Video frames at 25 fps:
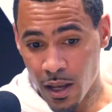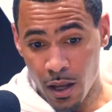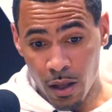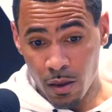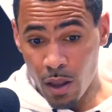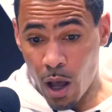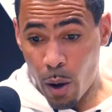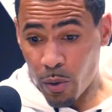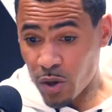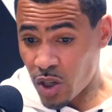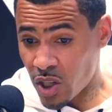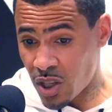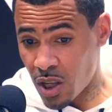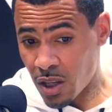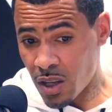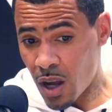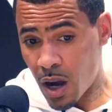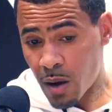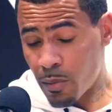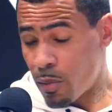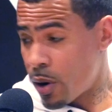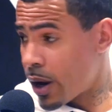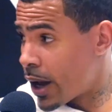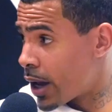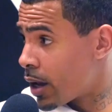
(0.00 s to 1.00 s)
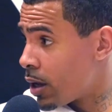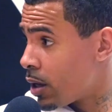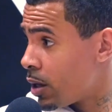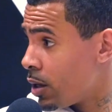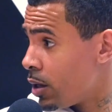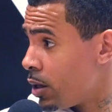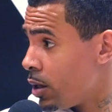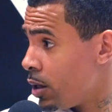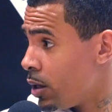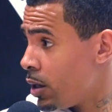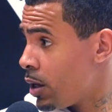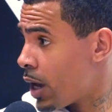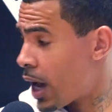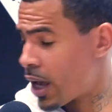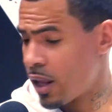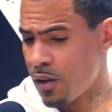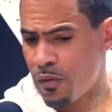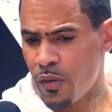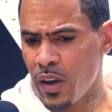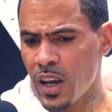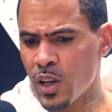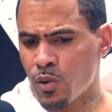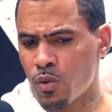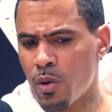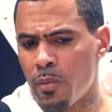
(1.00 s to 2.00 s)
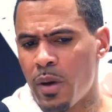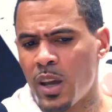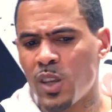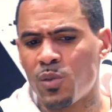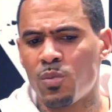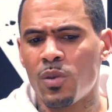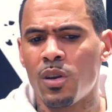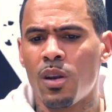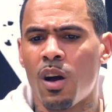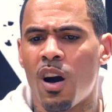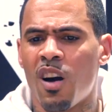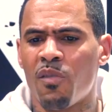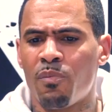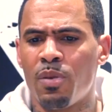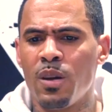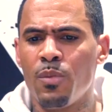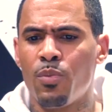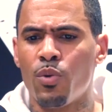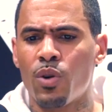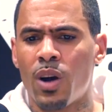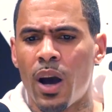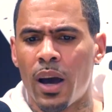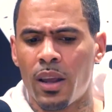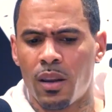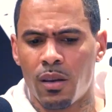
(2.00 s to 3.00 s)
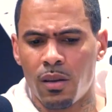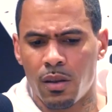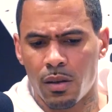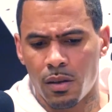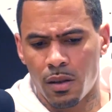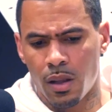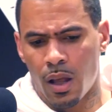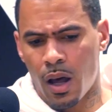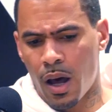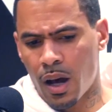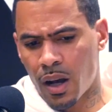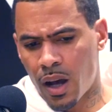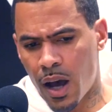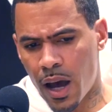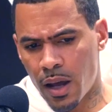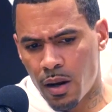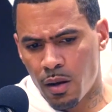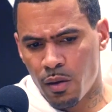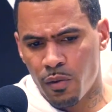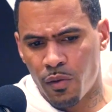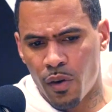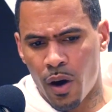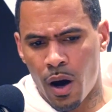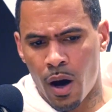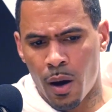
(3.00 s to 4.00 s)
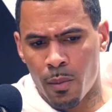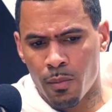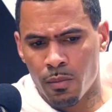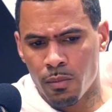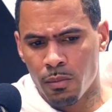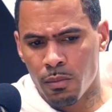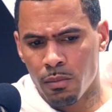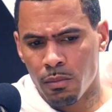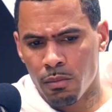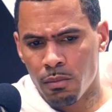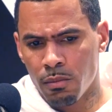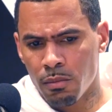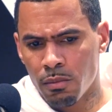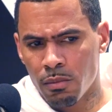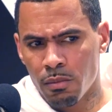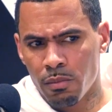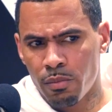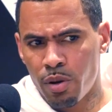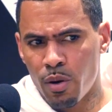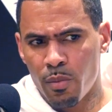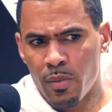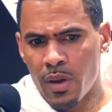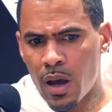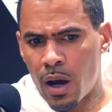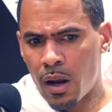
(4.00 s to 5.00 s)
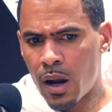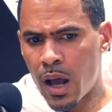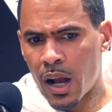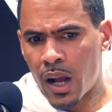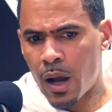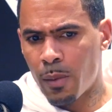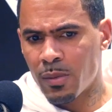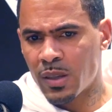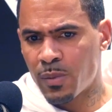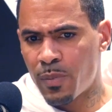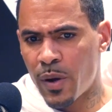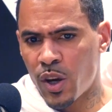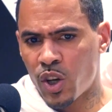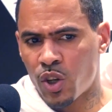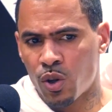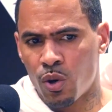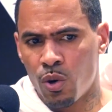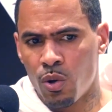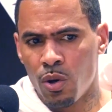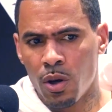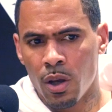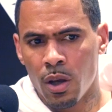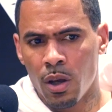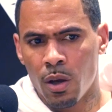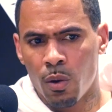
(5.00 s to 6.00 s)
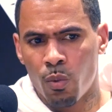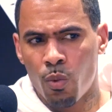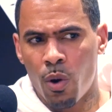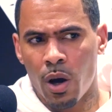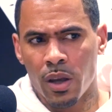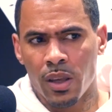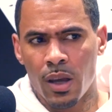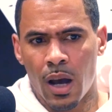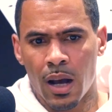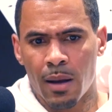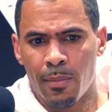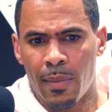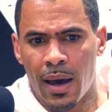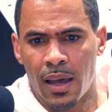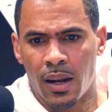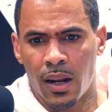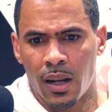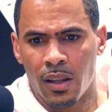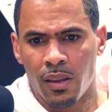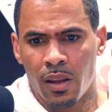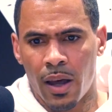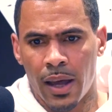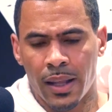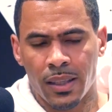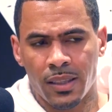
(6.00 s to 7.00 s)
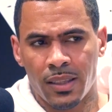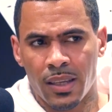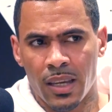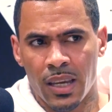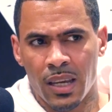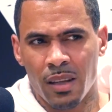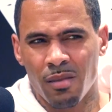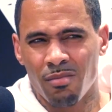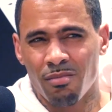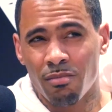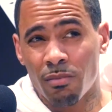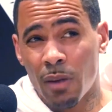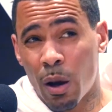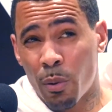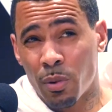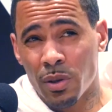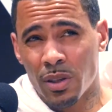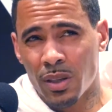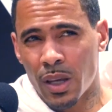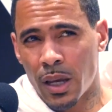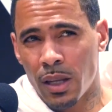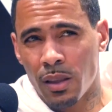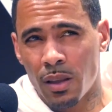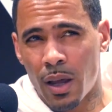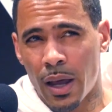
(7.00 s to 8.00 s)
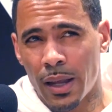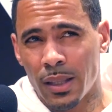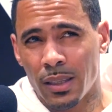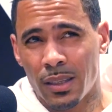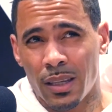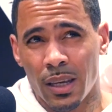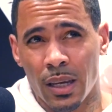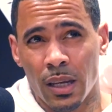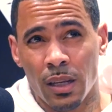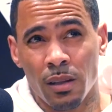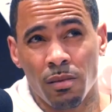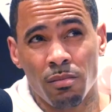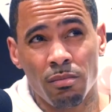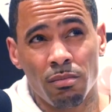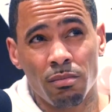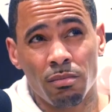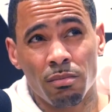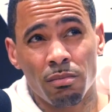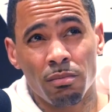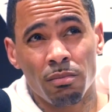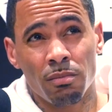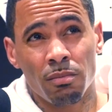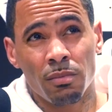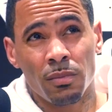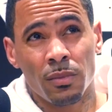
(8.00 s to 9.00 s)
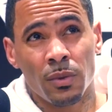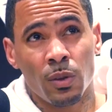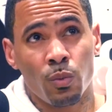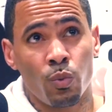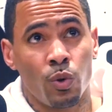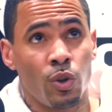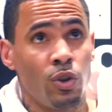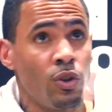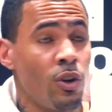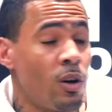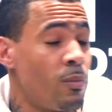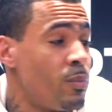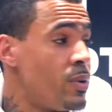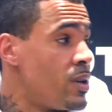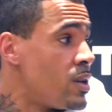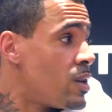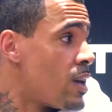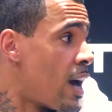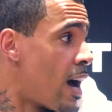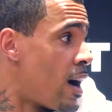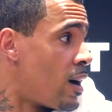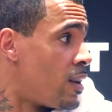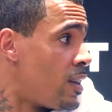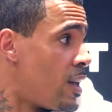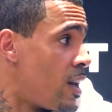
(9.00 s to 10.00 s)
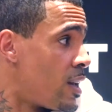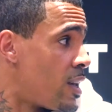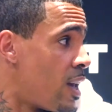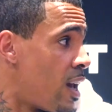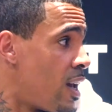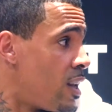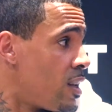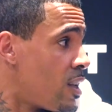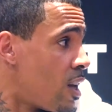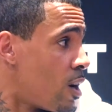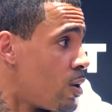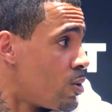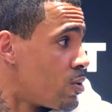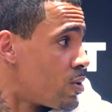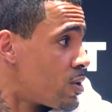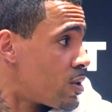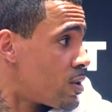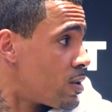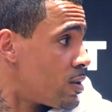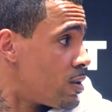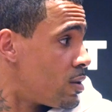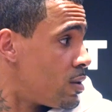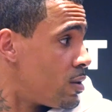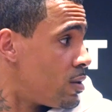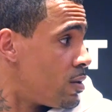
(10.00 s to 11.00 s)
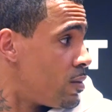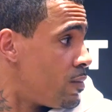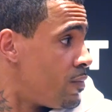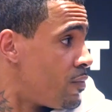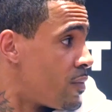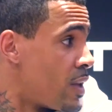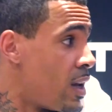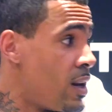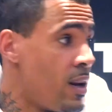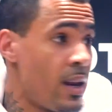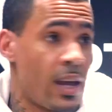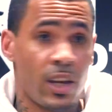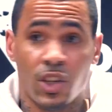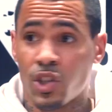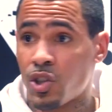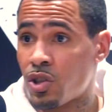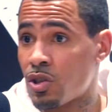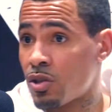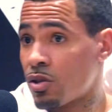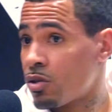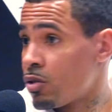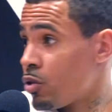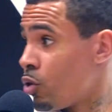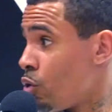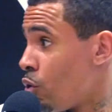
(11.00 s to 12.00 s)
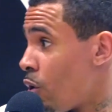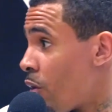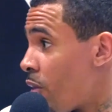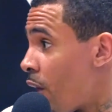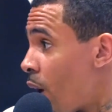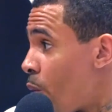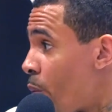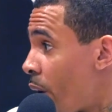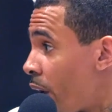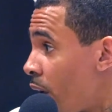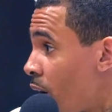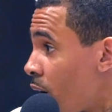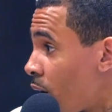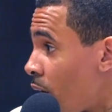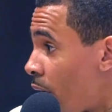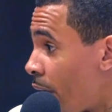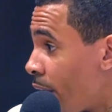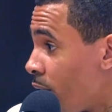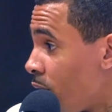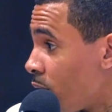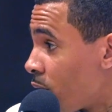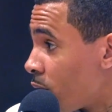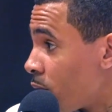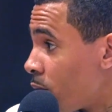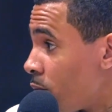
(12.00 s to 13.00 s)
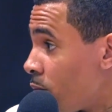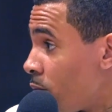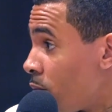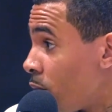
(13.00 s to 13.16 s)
No, I was just a young boy, and the thing is, what makes me laugh, people kind of put me out like I'm special. What young man at 19, I would say 19, would not be out there getting girls unless you're not that way inclined.